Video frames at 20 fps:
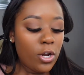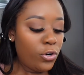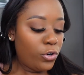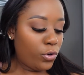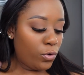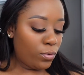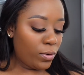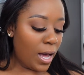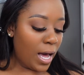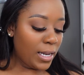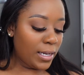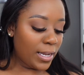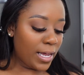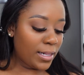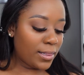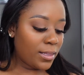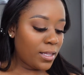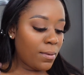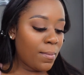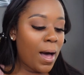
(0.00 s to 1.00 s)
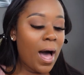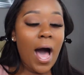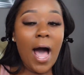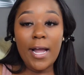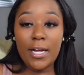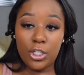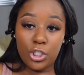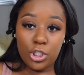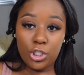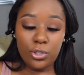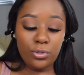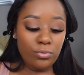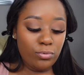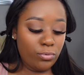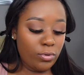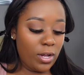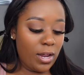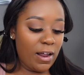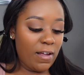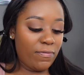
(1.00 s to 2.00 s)
Do not let them hide you.
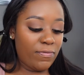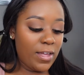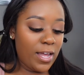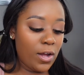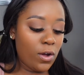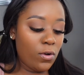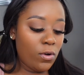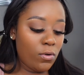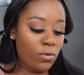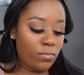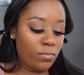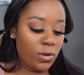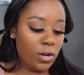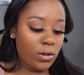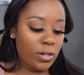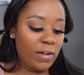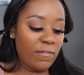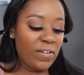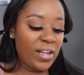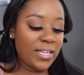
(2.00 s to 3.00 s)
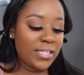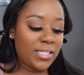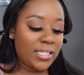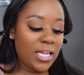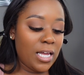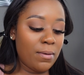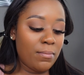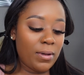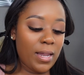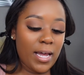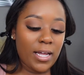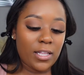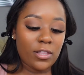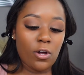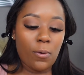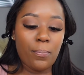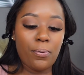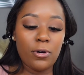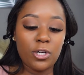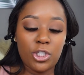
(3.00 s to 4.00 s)
If they if they seem like
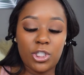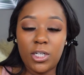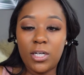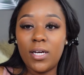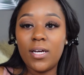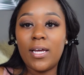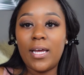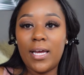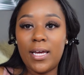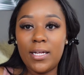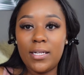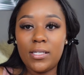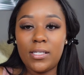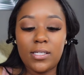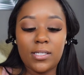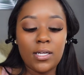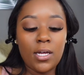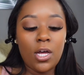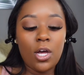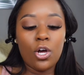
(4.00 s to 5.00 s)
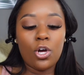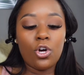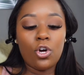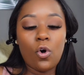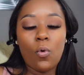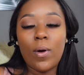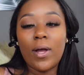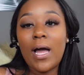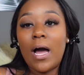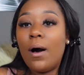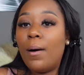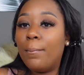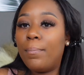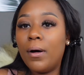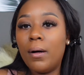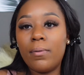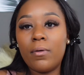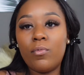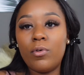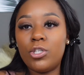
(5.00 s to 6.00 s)
they're pushing against going out in
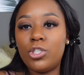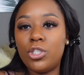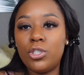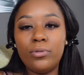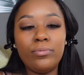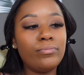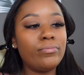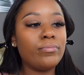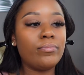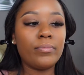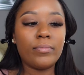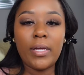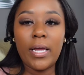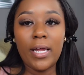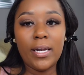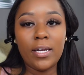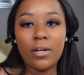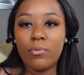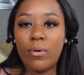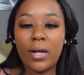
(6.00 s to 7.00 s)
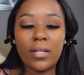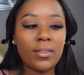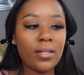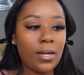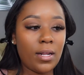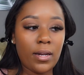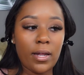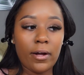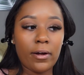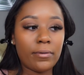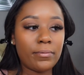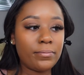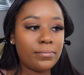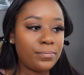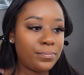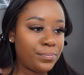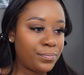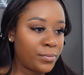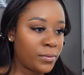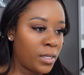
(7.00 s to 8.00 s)
public with you, end it right then and there.
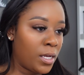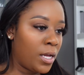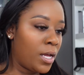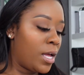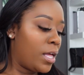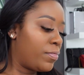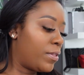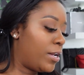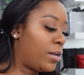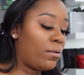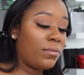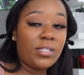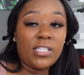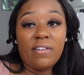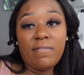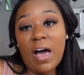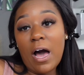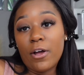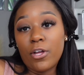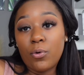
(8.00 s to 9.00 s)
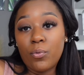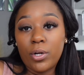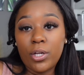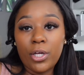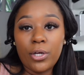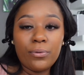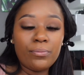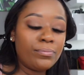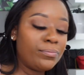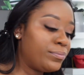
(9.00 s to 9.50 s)
They don't see value in you.